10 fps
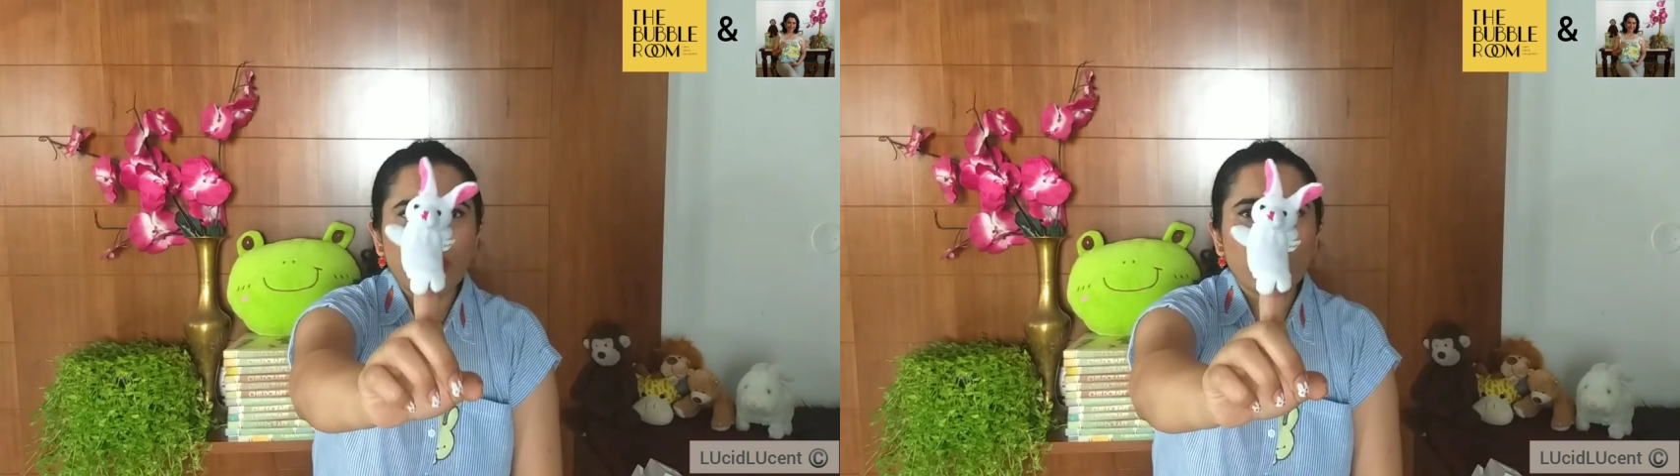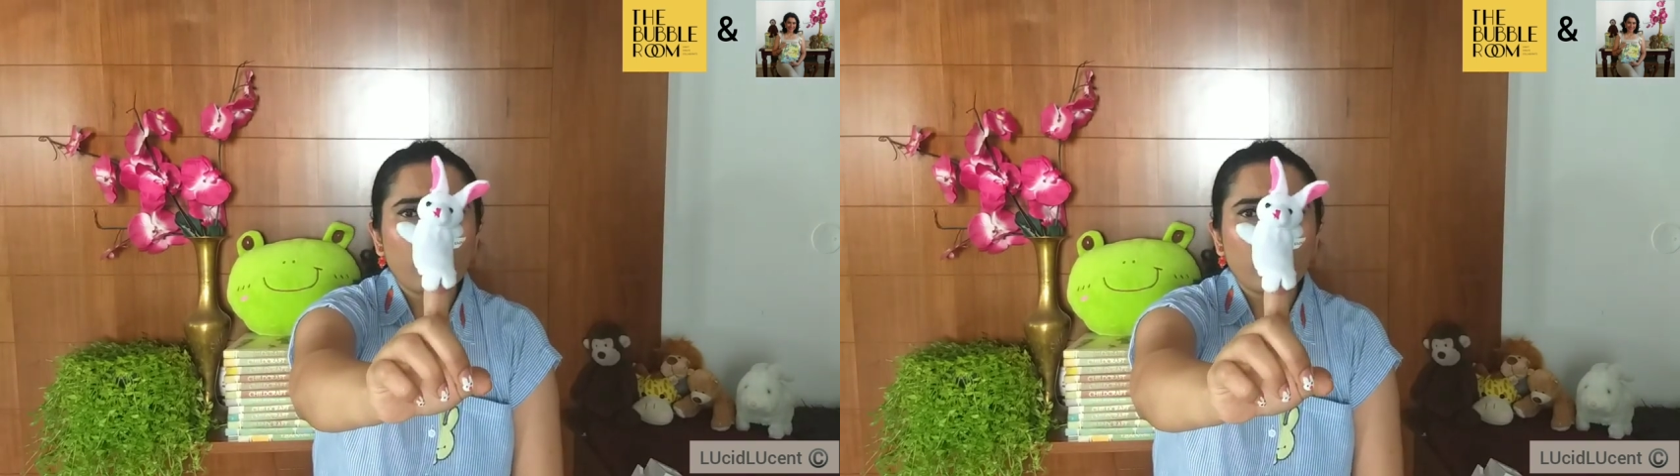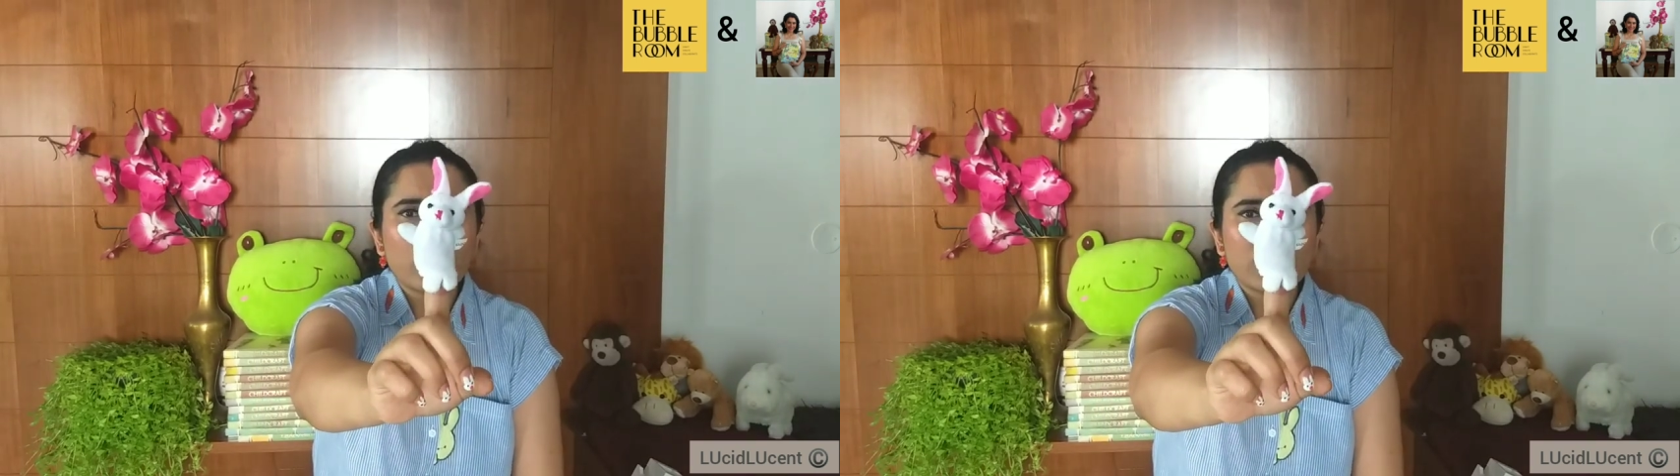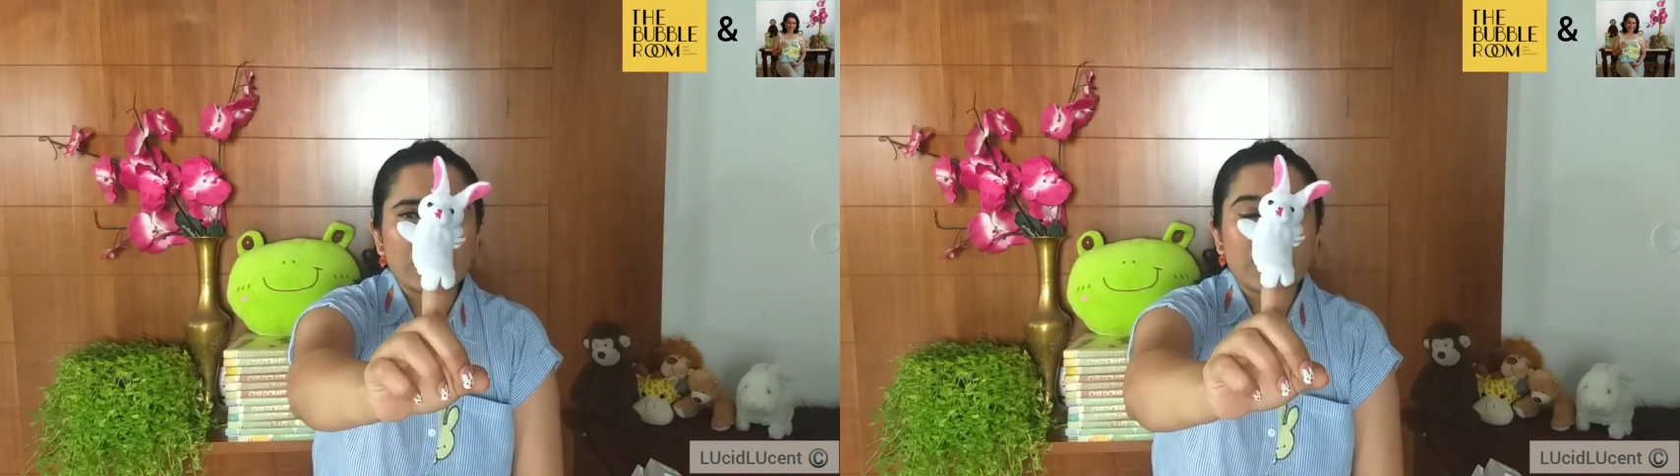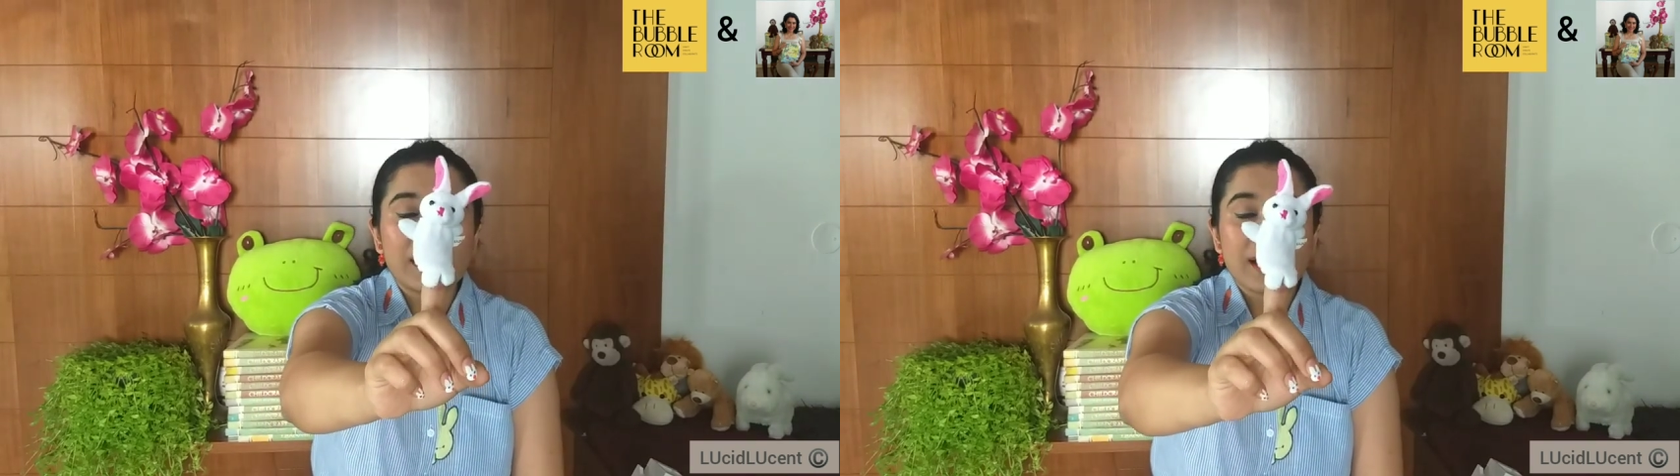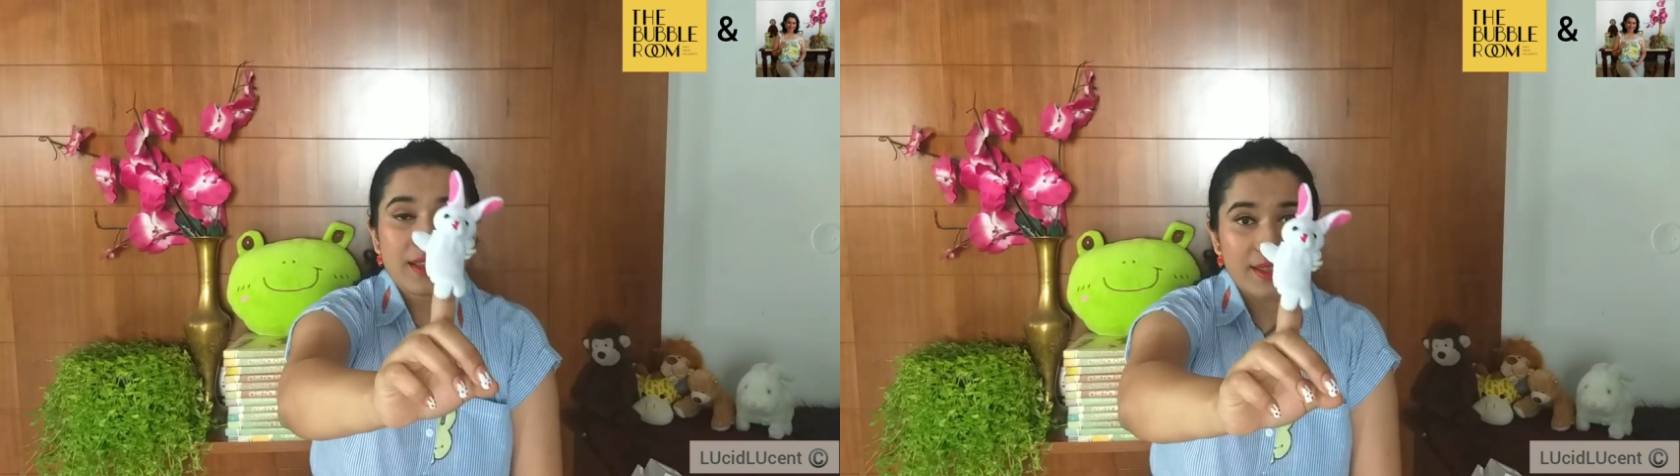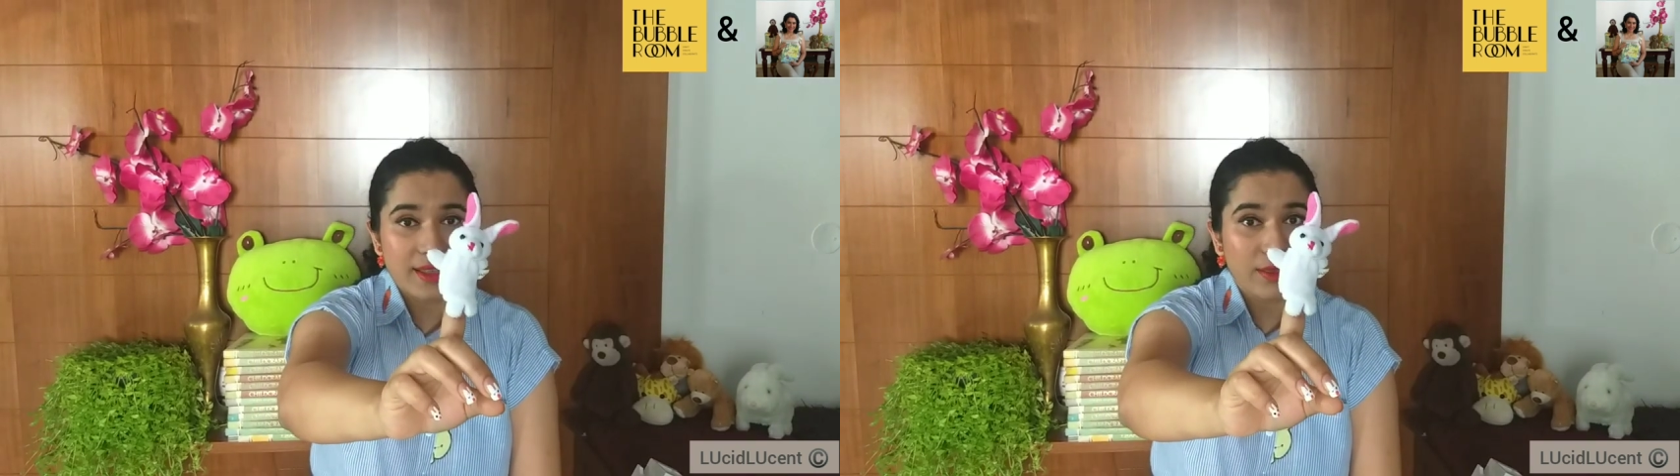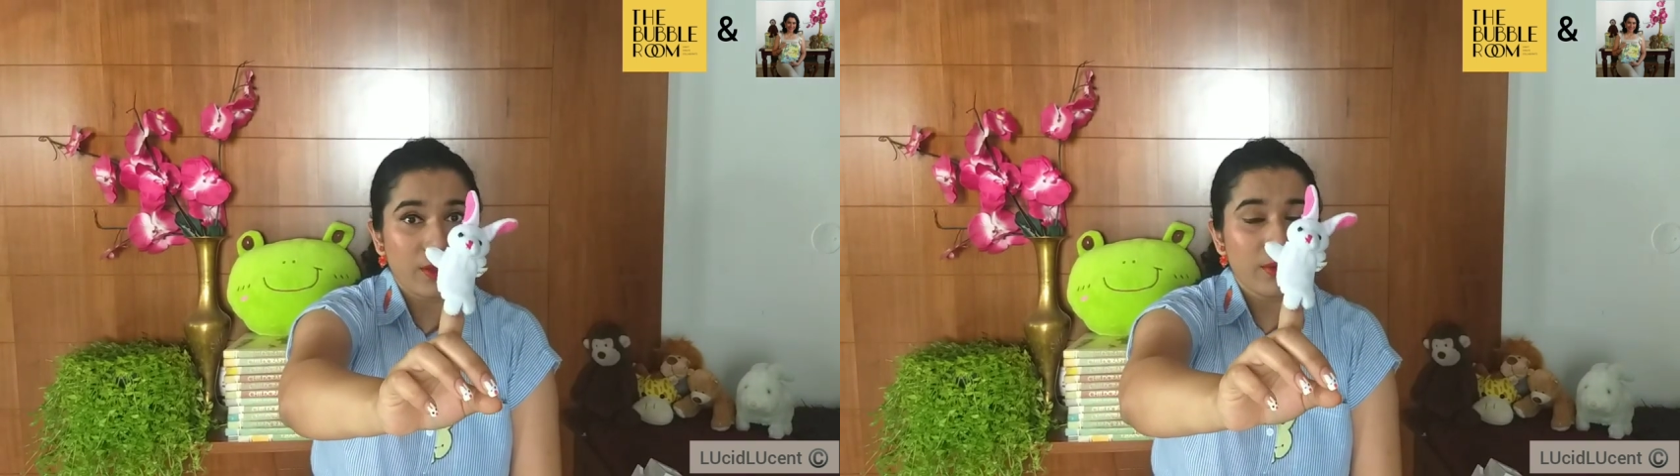alone,
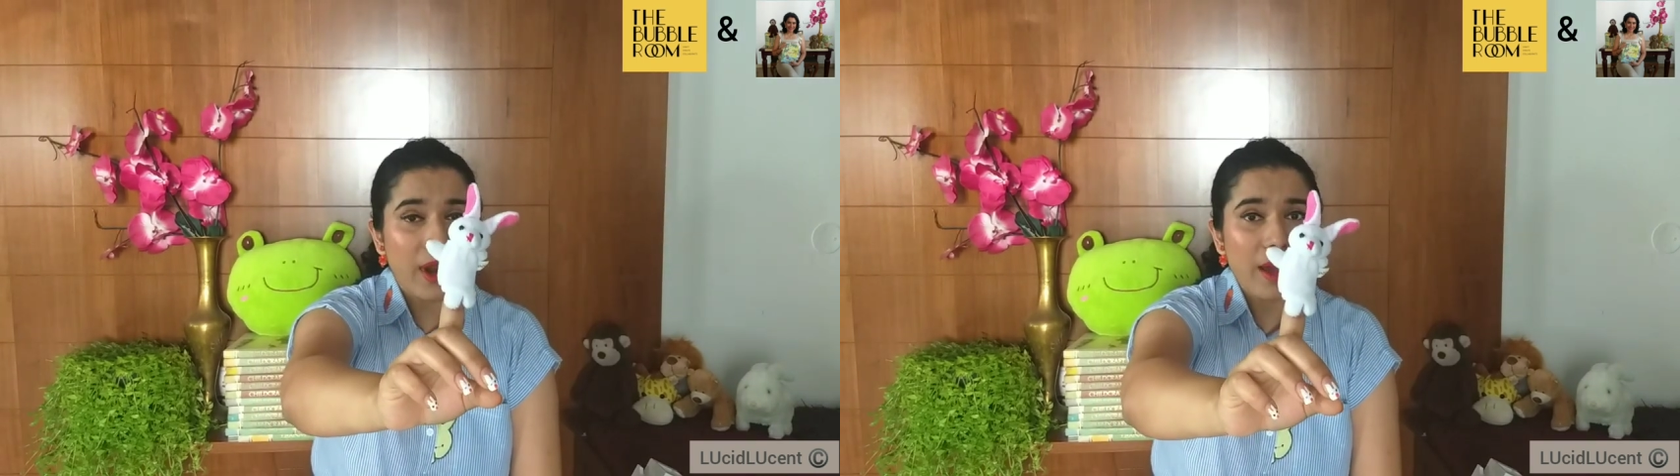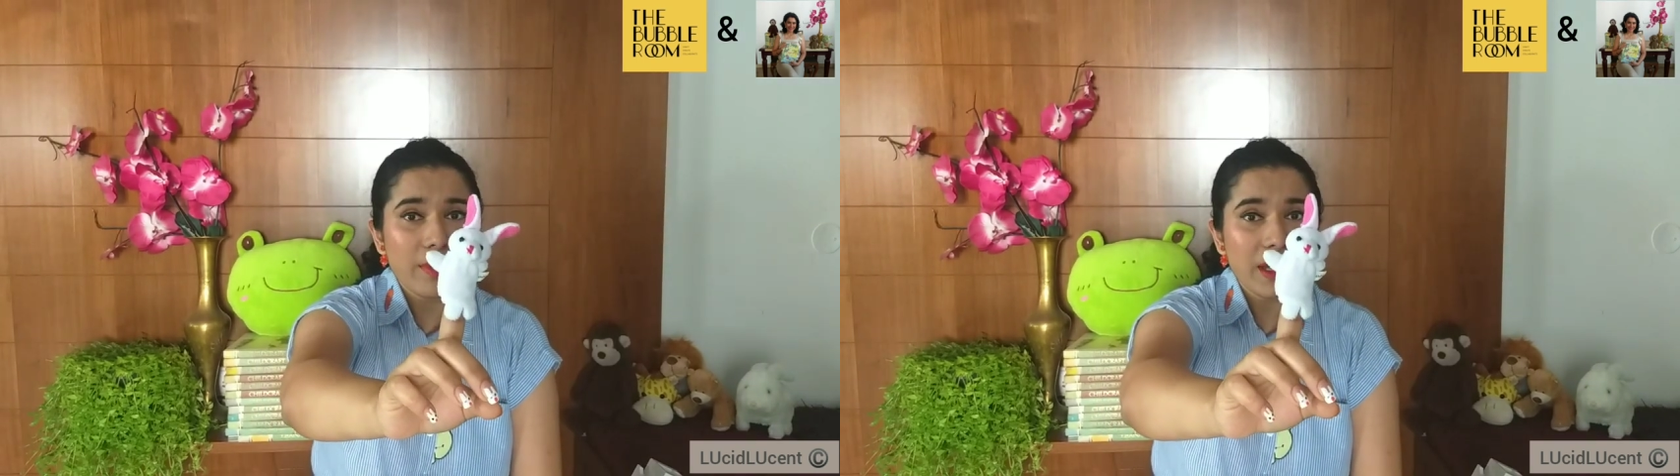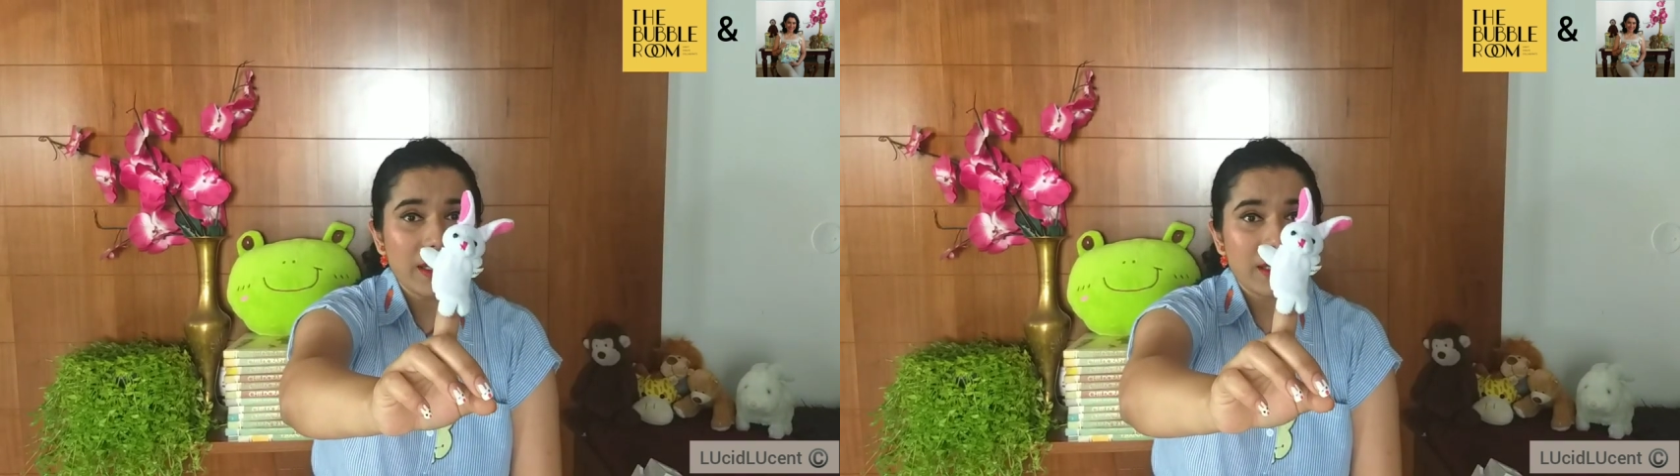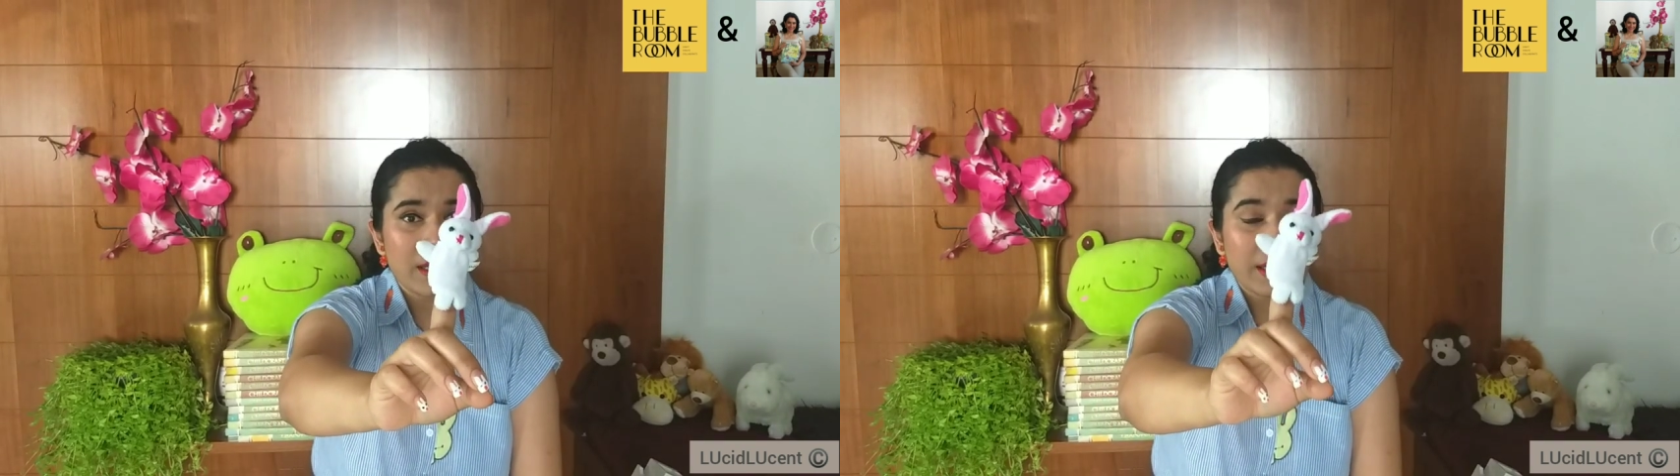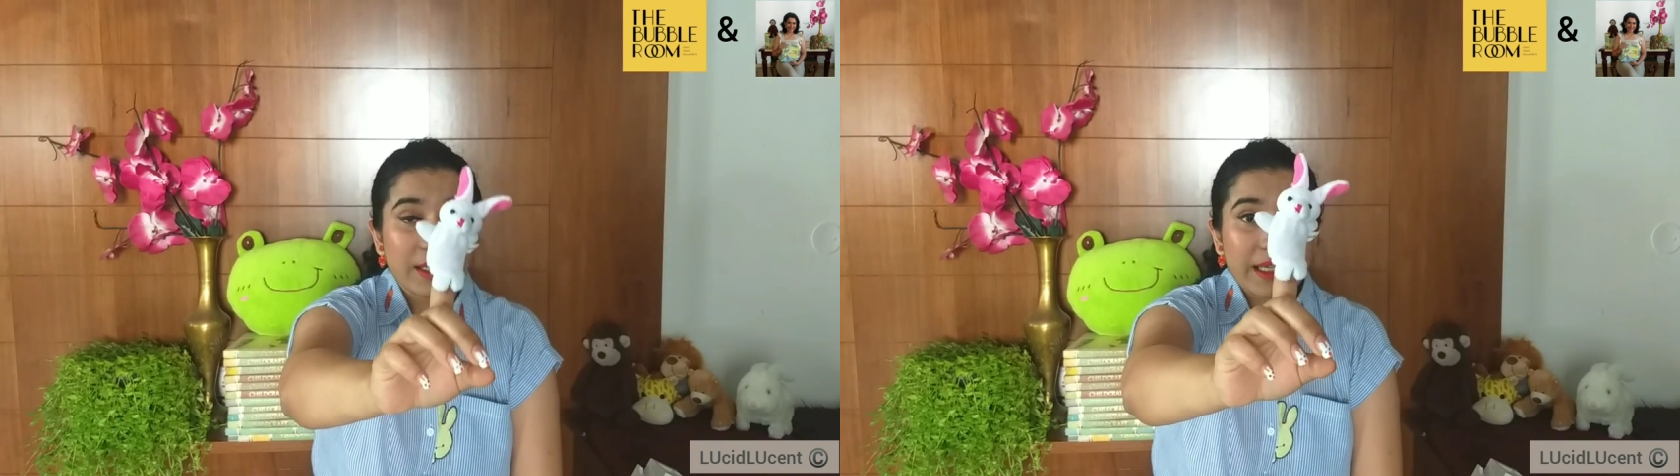said the rabbit